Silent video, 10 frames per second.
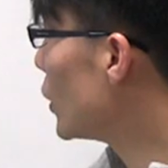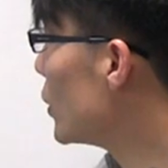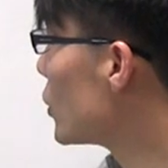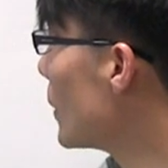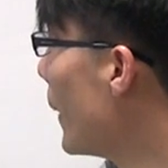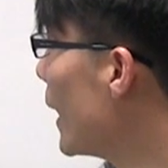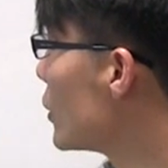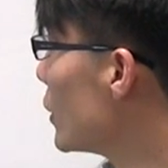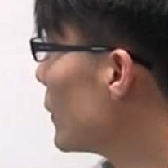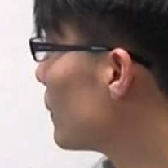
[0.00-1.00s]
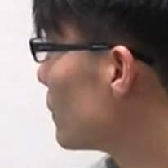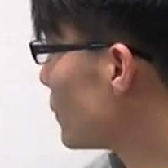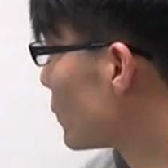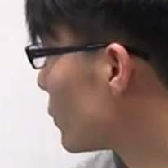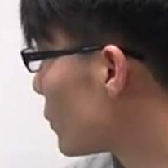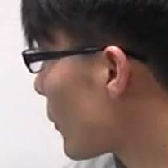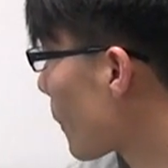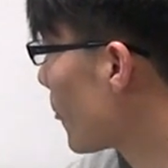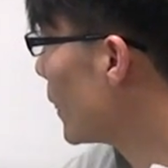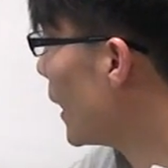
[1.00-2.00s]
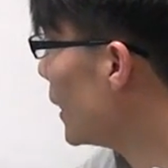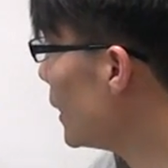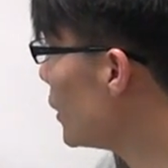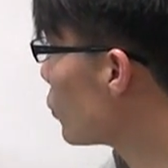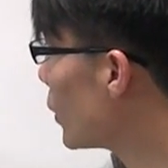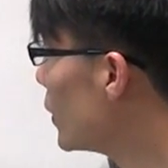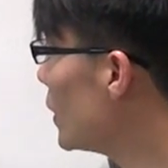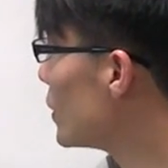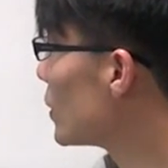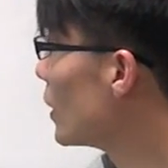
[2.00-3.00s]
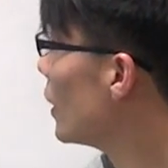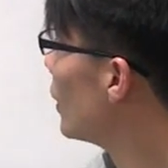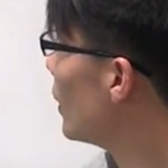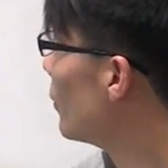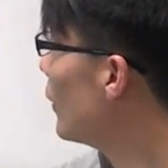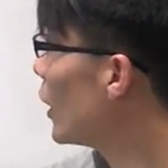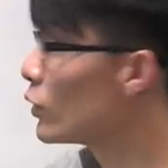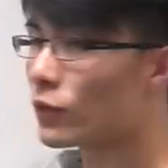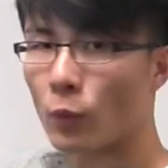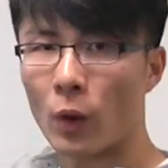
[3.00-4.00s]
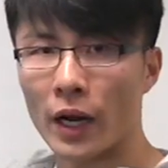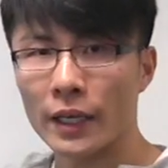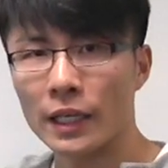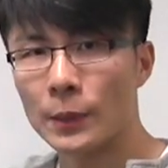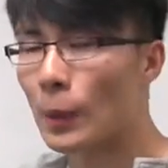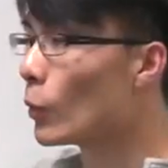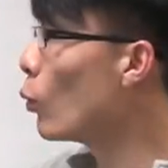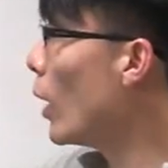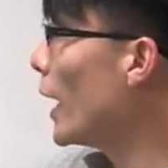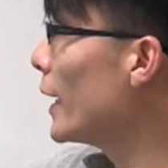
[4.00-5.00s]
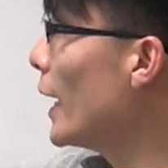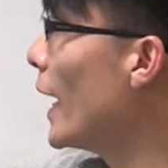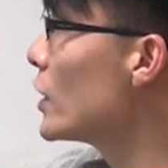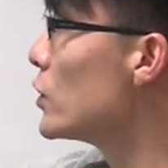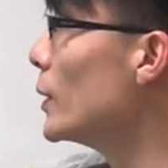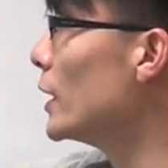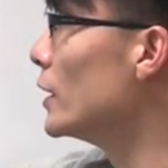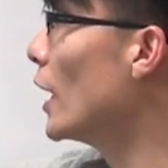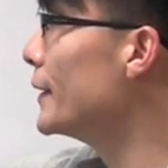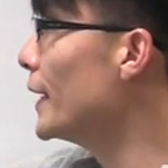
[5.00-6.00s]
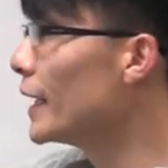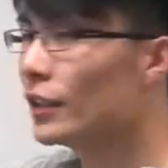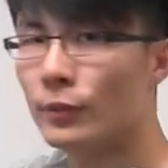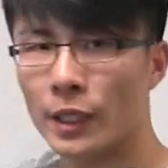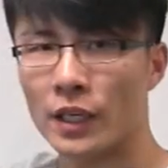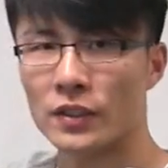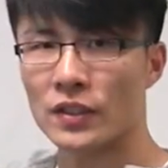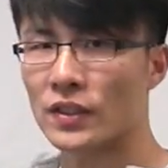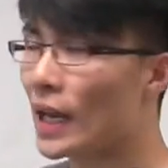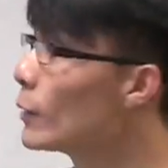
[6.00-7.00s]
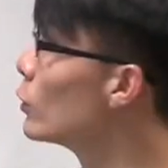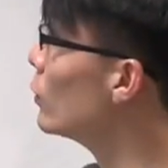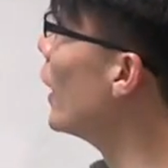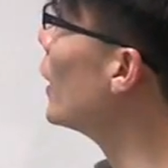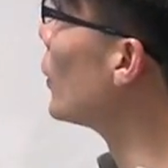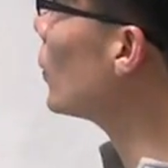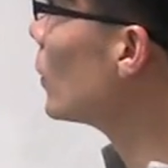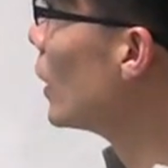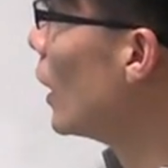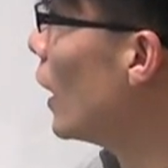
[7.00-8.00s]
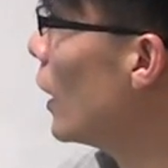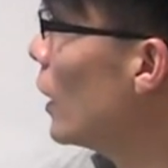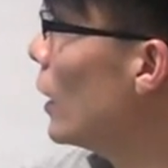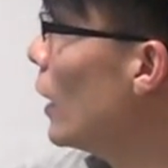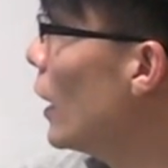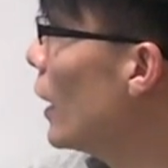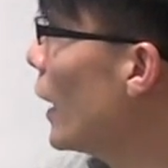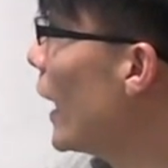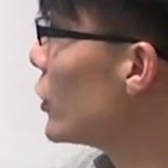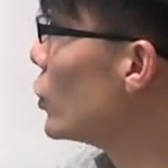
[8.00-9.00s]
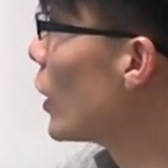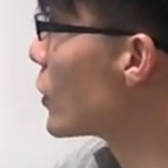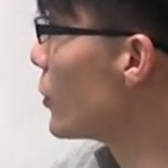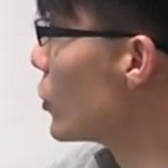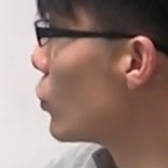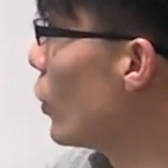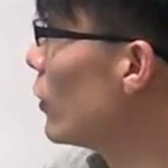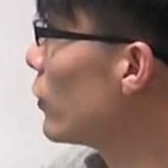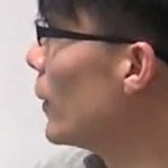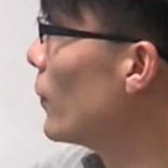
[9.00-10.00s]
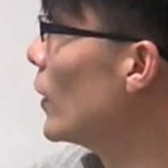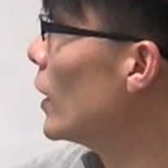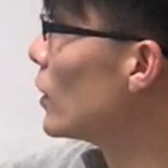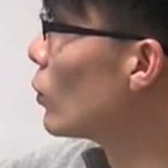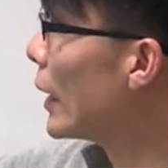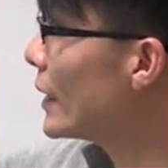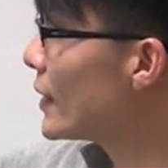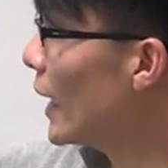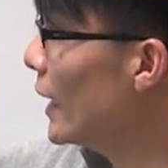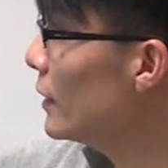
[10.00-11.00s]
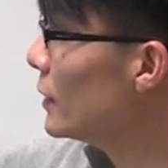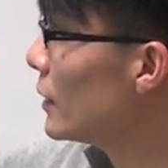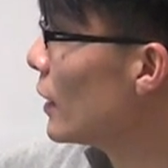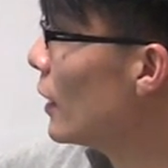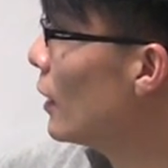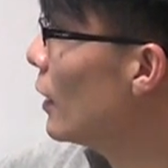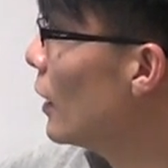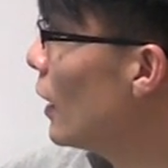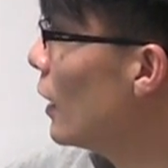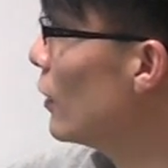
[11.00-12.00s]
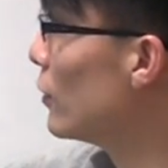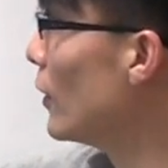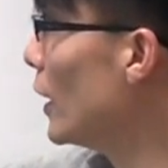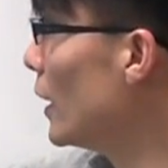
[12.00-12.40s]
can just imagine that each one of these values for y, and remember y has to be non-negative because it's an absolute value, has two contributions. One from the right side of